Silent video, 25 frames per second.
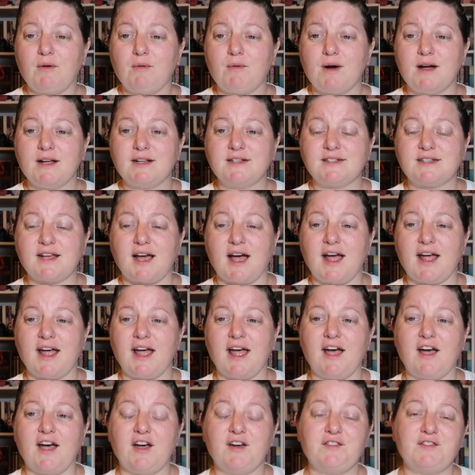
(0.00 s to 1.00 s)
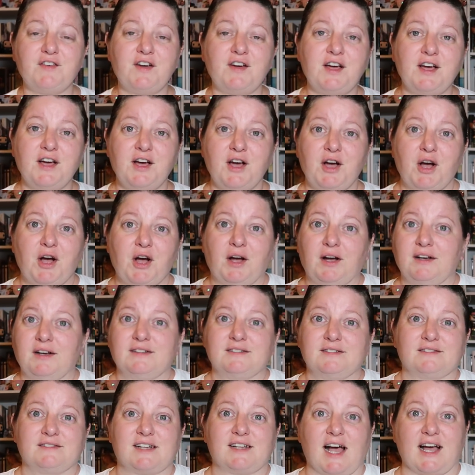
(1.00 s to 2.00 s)
once I have
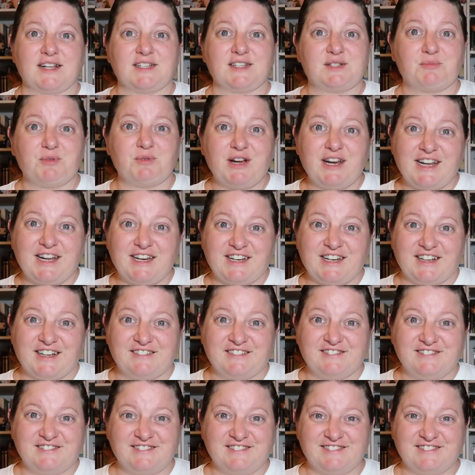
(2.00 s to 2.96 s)
gotten some reading done.